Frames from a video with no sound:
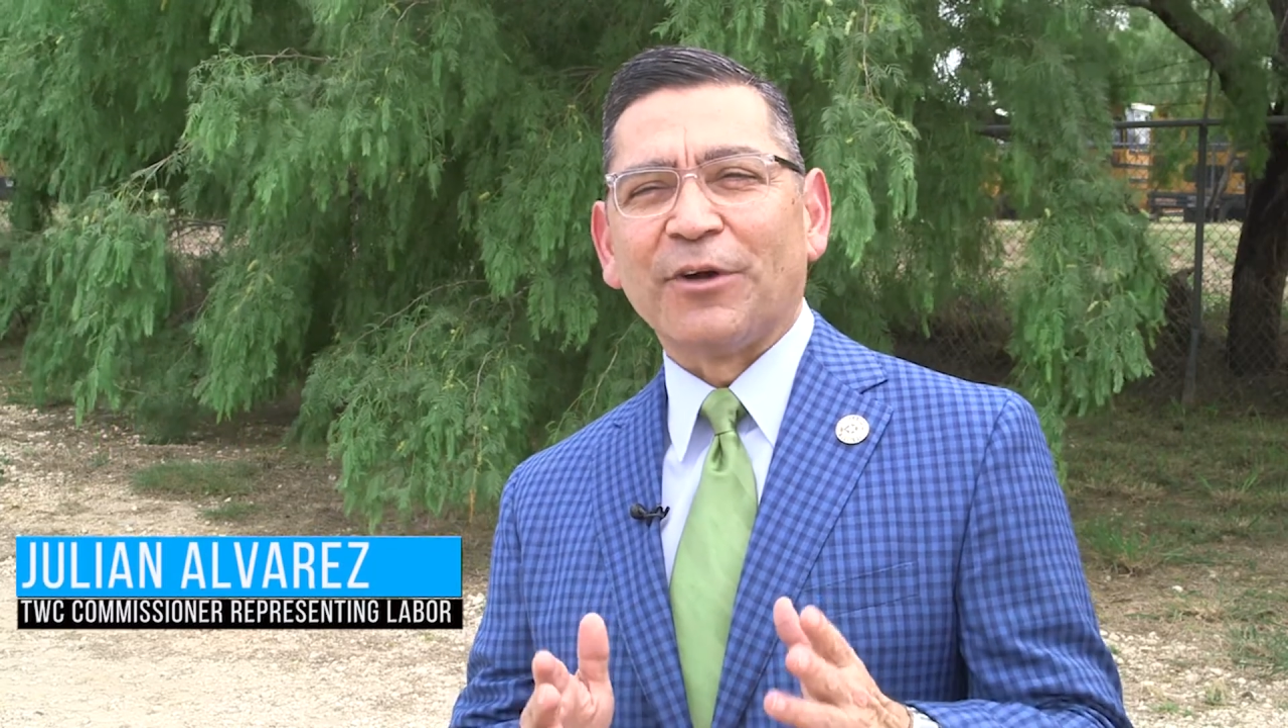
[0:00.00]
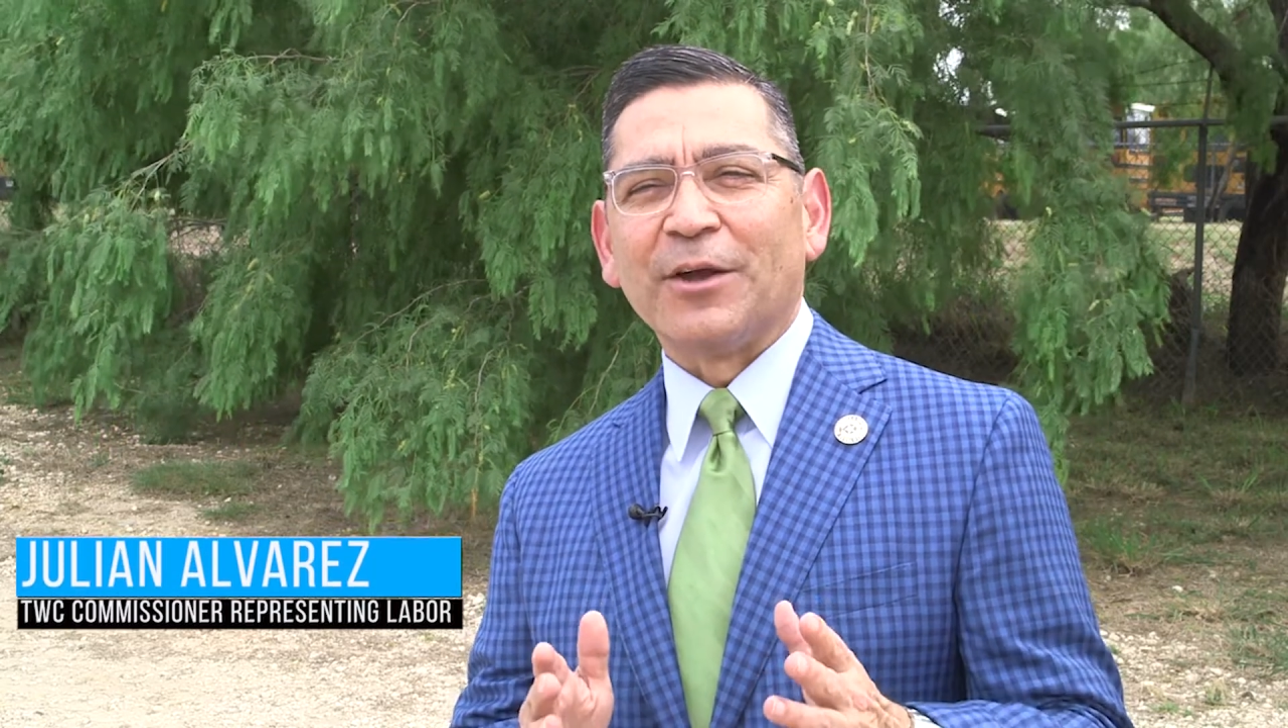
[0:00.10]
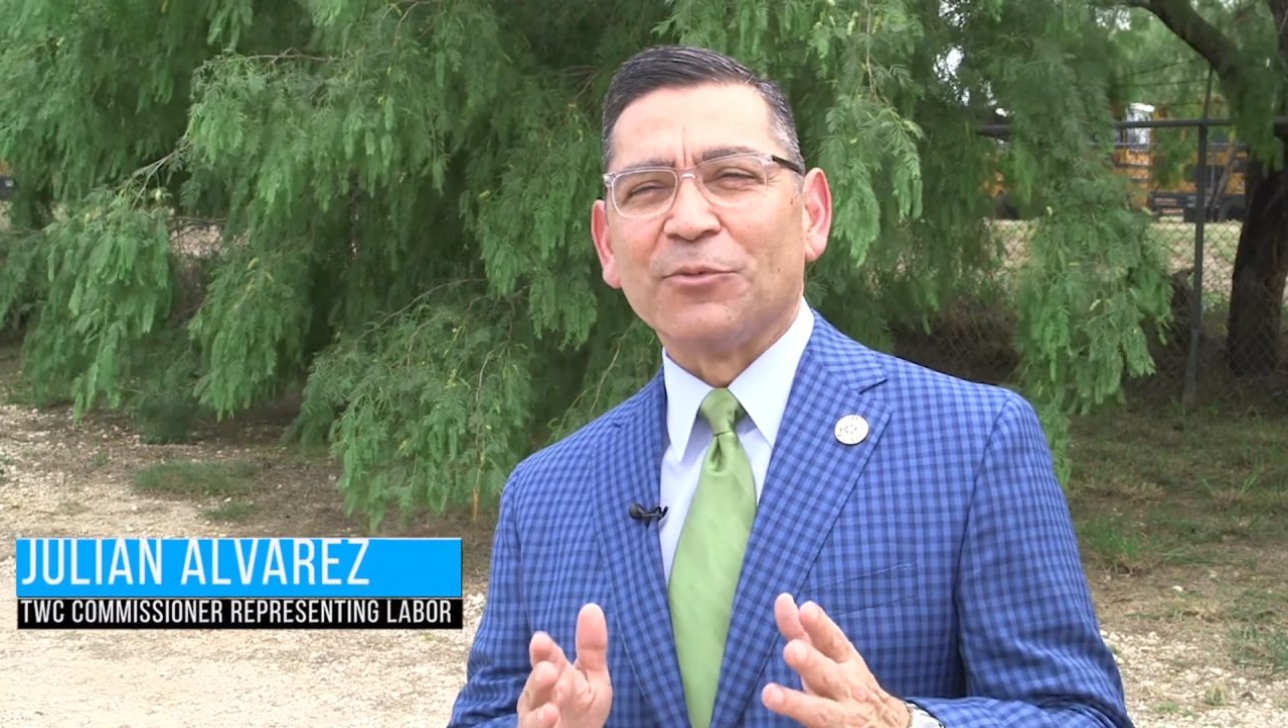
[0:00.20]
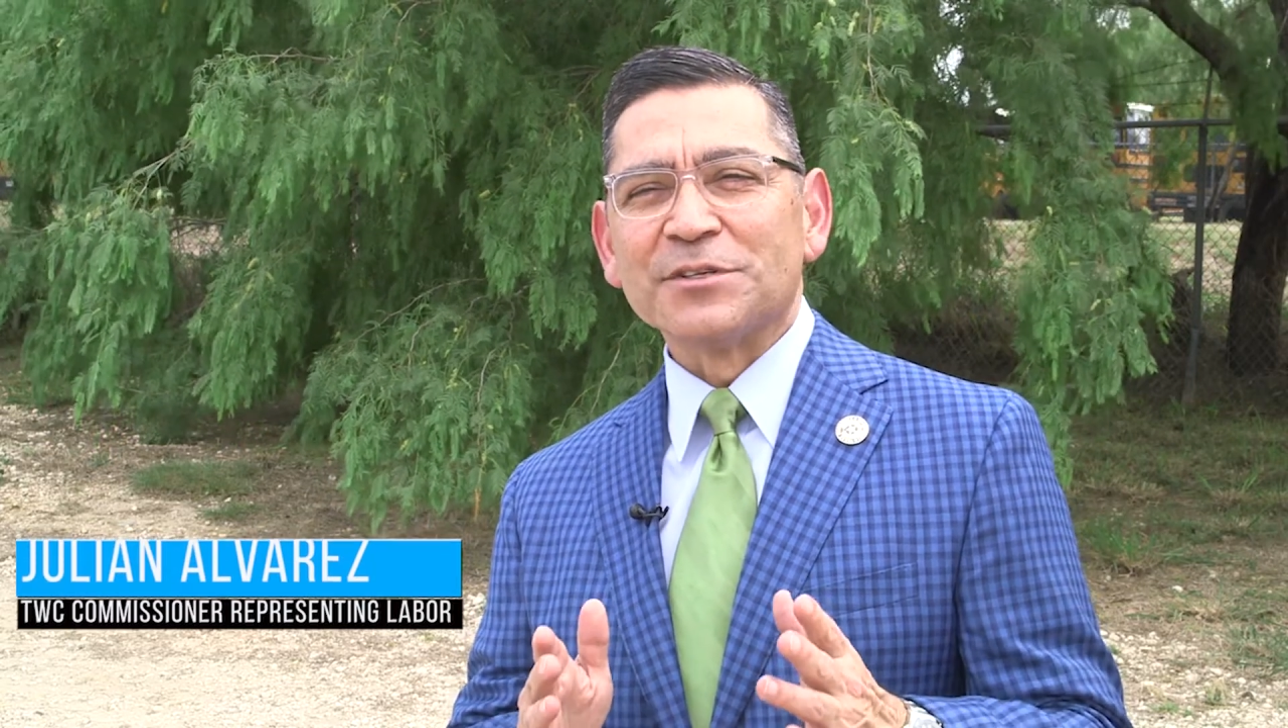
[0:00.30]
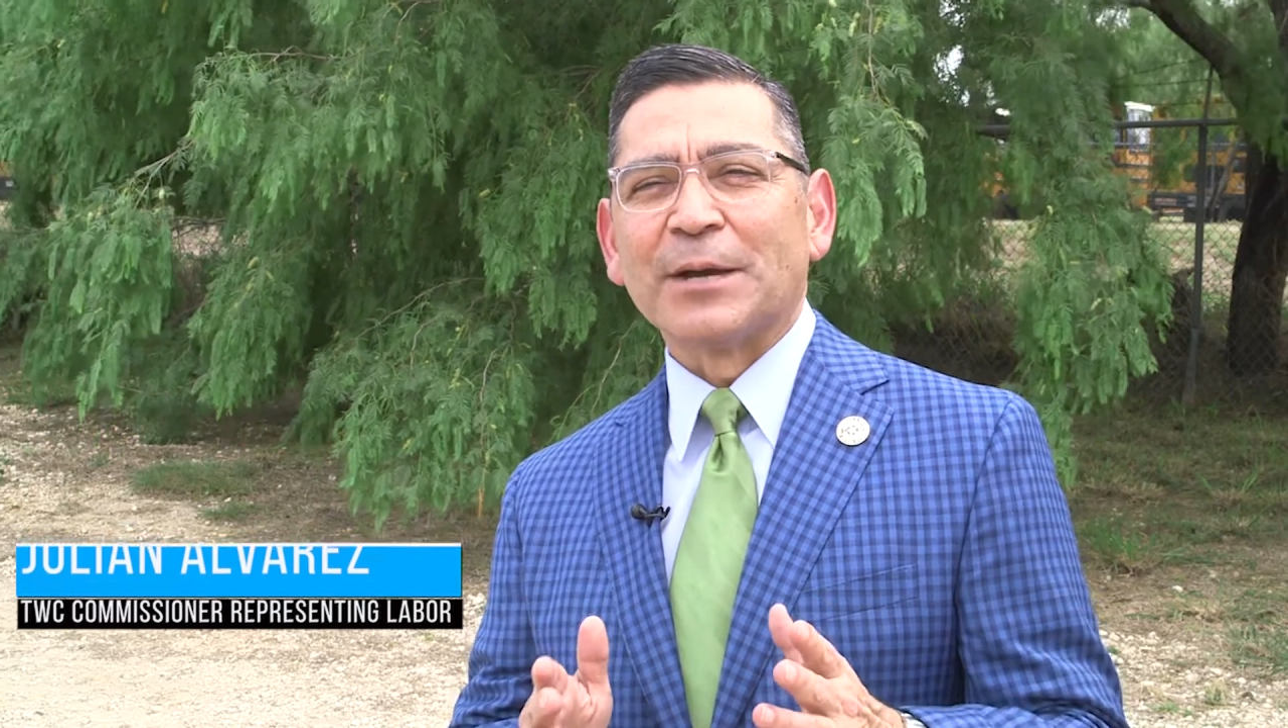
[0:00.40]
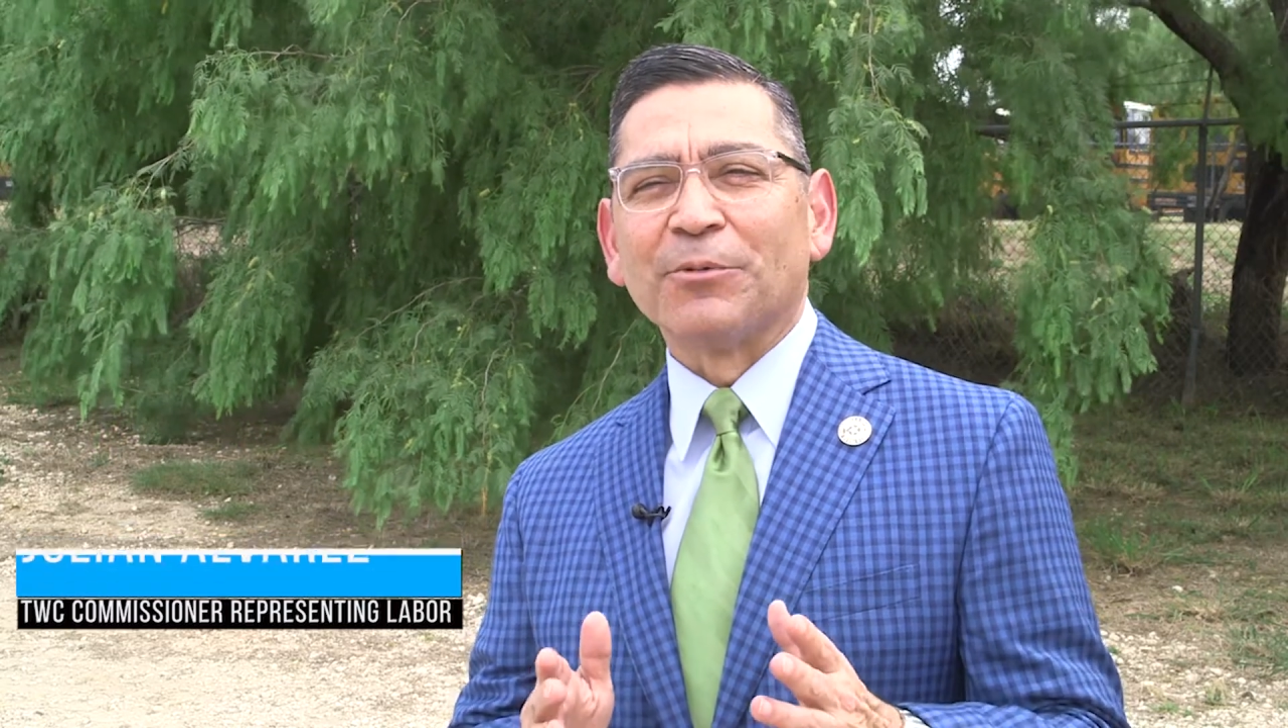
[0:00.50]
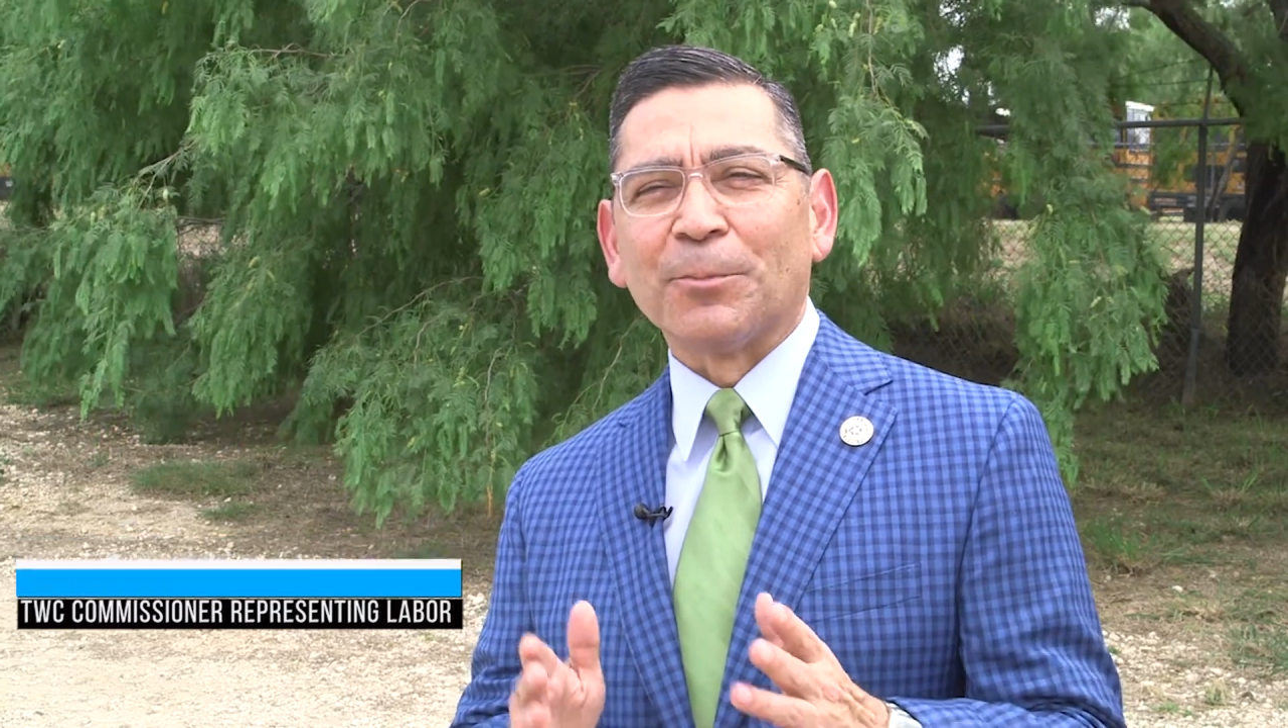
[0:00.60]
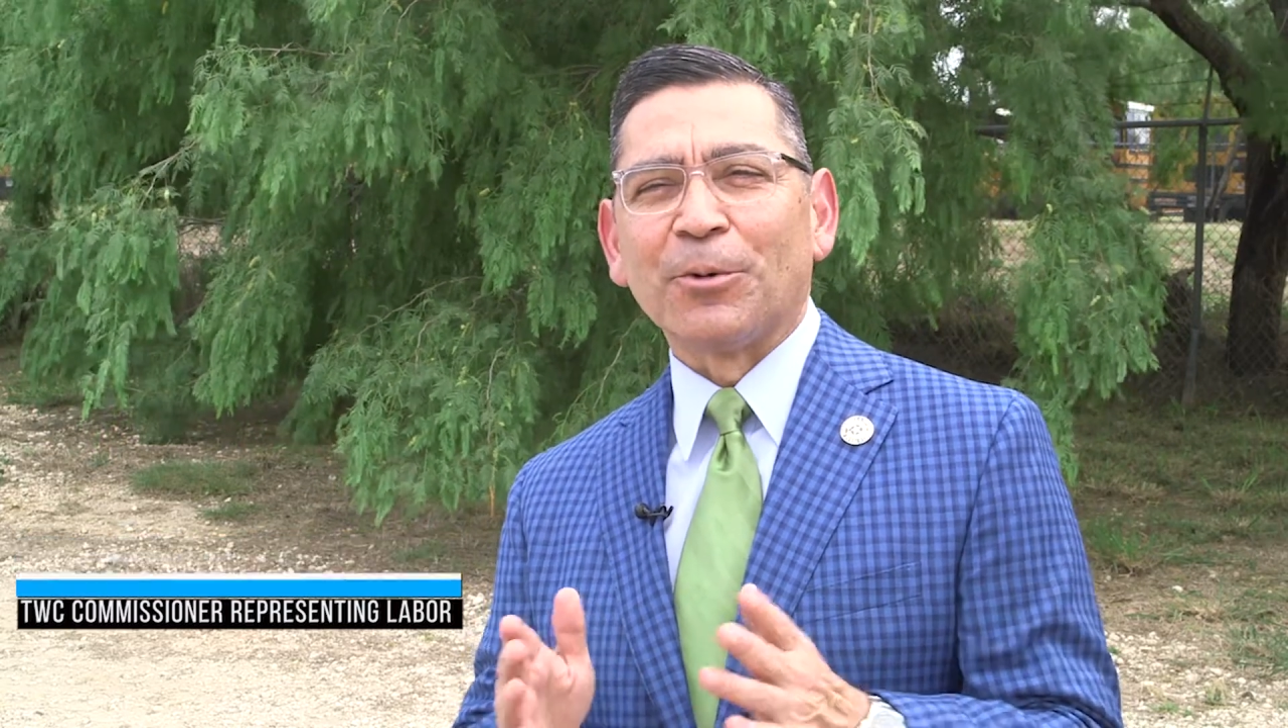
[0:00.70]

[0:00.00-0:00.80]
grant was able to